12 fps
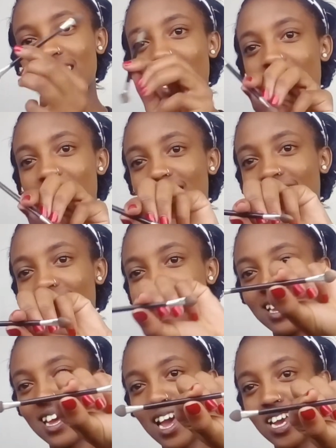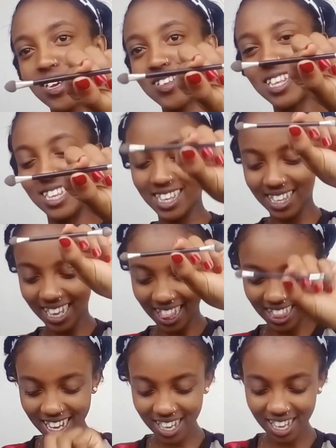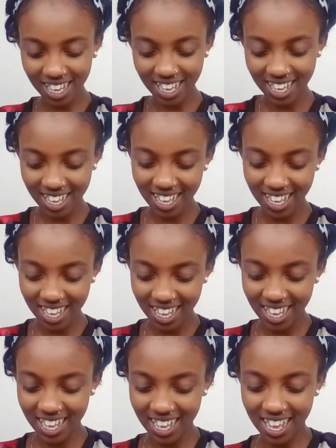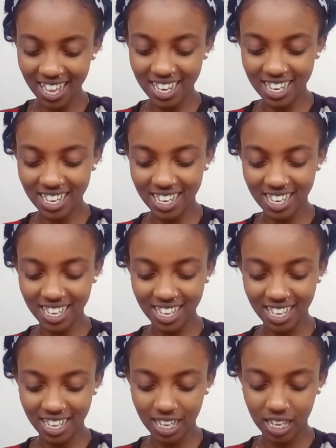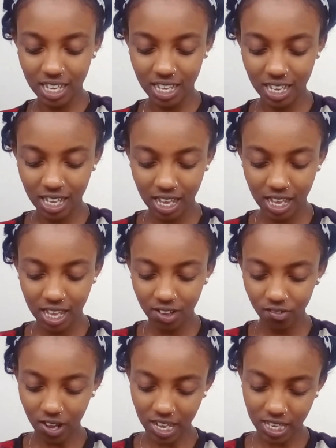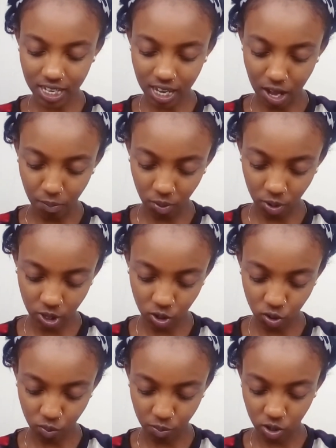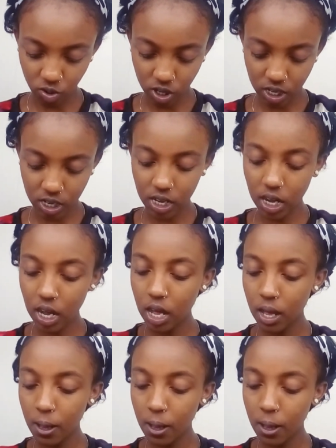Yeah, I use this carding, and first I'm going to be doing,